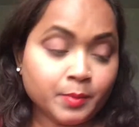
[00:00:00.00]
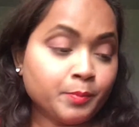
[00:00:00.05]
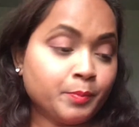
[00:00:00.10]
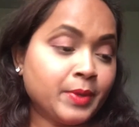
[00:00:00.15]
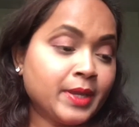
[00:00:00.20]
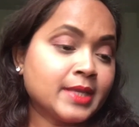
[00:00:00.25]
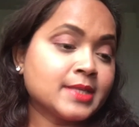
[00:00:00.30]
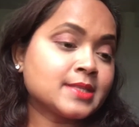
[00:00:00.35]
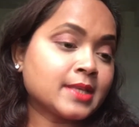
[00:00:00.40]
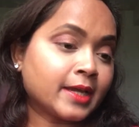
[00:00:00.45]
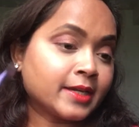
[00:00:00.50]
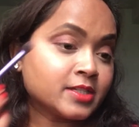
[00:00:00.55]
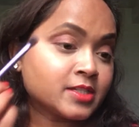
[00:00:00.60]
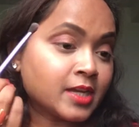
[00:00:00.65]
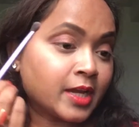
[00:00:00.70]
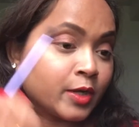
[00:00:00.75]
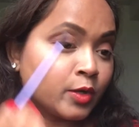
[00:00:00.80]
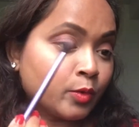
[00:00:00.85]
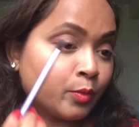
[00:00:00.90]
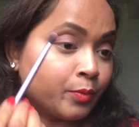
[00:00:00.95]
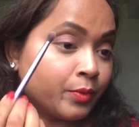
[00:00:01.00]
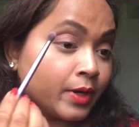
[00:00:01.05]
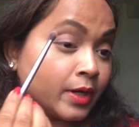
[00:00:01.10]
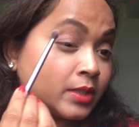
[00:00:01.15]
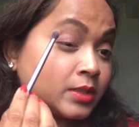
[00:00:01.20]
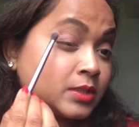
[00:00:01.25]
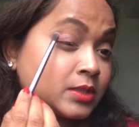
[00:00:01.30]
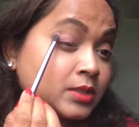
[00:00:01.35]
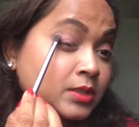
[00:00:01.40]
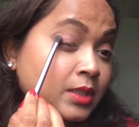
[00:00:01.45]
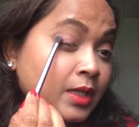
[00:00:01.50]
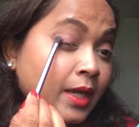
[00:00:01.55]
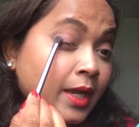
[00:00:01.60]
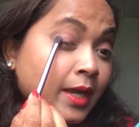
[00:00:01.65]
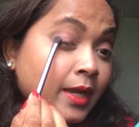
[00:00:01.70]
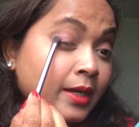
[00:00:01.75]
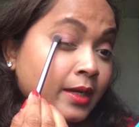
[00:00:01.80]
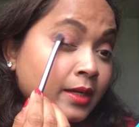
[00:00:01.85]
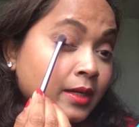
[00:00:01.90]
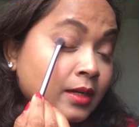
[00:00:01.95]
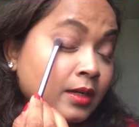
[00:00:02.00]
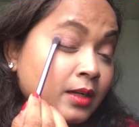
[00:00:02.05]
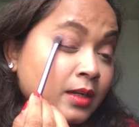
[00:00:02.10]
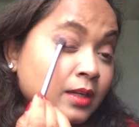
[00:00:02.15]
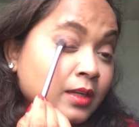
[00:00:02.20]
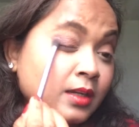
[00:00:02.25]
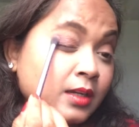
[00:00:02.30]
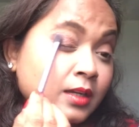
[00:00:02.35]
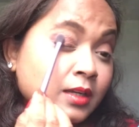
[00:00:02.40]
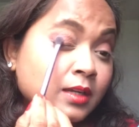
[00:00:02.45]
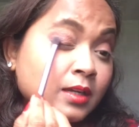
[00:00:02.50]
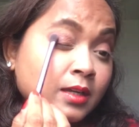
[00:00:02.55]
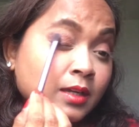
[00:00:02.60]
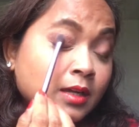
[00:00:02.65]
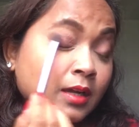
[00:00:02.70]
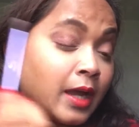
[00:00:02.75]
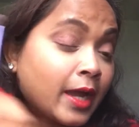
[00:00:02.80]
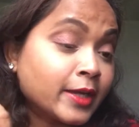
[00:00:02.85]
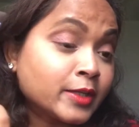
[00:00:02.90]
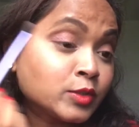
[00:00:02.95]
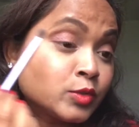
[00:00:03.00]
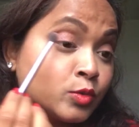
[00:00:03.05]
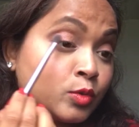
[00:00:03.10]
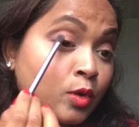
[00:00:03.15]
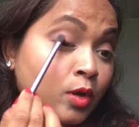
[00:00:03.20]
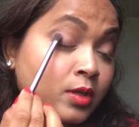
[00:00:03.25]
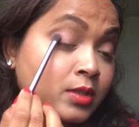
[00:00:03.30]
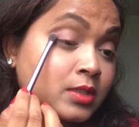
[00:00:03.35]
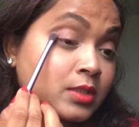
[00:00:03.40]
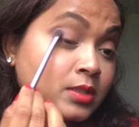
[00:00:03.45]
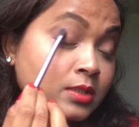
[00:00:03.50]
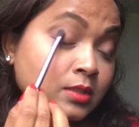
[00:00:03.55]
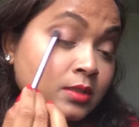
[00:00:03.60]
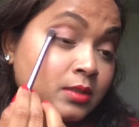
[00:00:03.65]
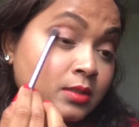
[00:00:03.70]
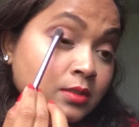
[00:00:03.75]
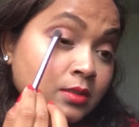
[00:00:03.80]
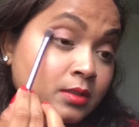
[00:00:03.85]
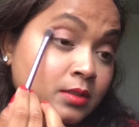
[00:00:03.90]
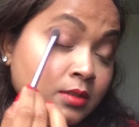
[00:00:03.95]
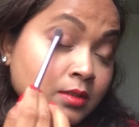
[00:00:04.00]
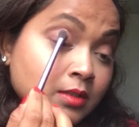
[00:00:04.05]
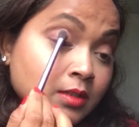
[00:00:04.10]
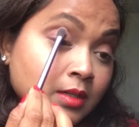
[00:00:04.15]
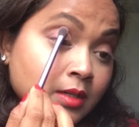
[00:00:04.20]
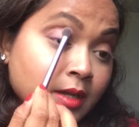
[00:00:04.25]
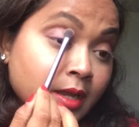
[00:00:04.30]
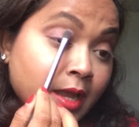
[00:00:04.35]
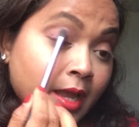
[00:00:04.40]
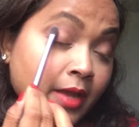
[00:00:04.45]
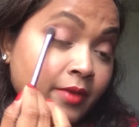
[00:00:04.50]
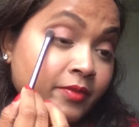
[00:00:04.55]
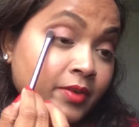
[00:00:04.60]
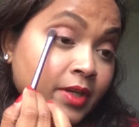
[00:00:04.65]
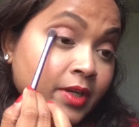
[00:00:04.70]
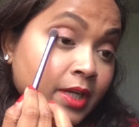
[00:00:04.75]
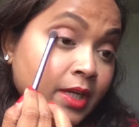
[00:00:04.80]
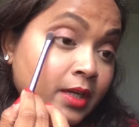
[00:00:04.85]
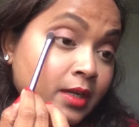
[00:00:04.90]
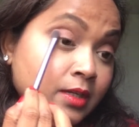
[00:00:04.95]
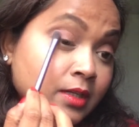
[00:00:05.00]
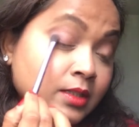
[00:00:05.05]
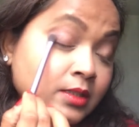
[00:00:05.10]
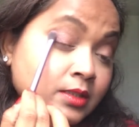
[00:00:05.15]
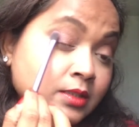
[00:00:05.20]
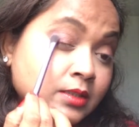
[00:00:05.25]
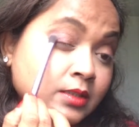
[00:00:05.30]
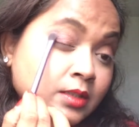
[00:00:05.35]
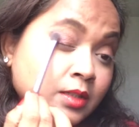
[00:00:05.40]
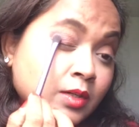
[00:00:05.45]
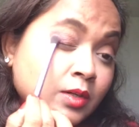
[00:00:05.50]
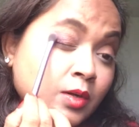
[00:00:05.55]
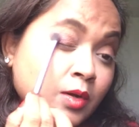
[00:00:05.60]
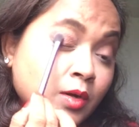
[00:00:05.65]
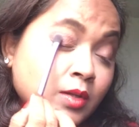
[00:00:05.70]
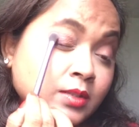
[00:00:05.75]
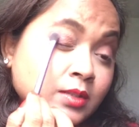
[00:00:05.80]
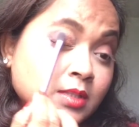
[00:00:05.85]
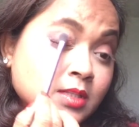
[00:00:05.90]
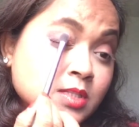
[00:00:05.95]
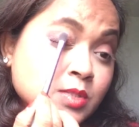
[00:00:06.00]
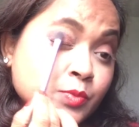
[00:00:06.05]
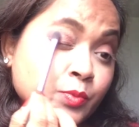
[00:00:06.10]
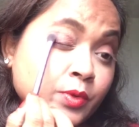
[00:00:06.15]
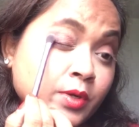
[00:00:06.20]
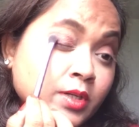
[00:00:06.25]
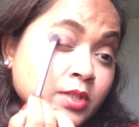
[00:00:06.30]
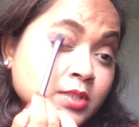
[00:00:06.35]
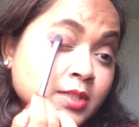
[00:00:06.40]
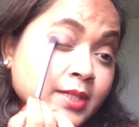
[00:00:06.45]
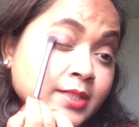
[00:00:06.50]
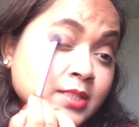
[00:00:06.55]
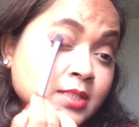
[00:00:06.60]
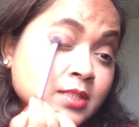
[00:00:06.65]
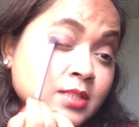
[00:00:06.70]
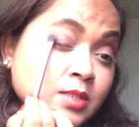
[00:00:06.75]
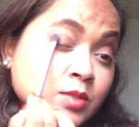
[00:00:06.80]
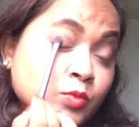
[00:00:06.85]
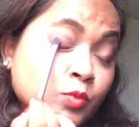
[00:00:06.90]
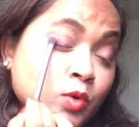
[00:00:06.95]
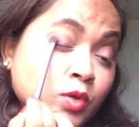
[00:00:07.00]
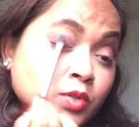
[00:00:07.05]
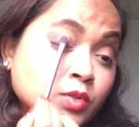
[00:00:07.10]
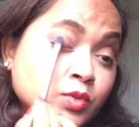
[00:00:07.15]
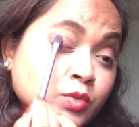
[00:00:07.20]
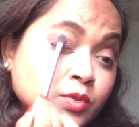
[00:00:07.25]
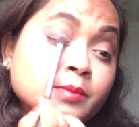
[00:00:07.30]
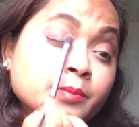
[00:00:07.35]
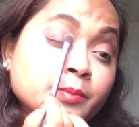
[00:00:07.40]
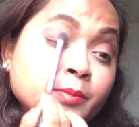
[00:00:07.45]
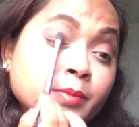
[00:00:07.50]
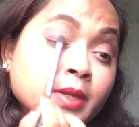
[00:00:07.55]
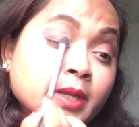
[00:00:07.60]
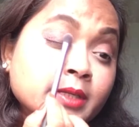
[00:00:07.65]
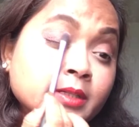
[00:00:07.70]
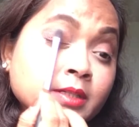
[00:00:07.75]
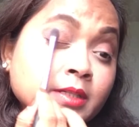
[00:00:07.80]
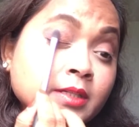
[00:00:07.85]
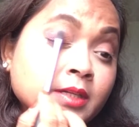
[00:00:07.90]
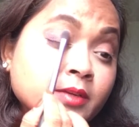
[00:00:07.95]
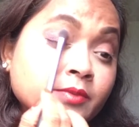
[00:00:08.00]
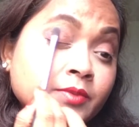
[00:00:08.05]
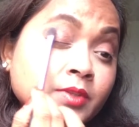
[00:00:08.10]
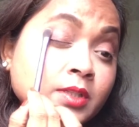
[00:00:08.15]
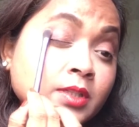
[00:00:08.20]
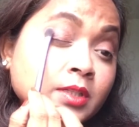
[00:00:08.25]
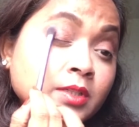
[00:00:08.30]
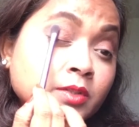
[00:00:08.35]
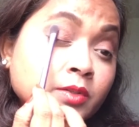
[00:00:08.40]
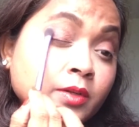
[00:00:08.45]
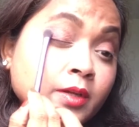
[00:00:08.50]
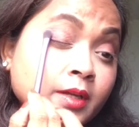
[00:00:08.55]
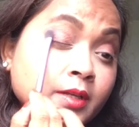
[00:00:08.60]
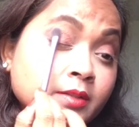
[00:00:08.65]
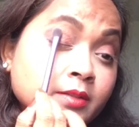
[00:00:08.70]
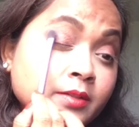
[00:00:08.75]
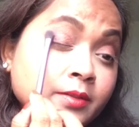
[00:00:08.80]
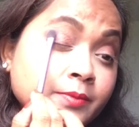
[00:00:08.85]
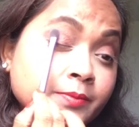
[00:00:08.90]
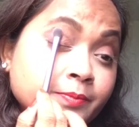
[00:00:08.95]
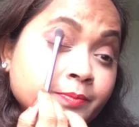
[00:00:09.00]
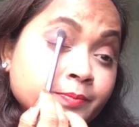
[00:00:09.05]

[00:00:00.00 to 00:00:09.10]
Base eyeshadow brush, and I do not have any color on this brush. I just want to blend it everything together.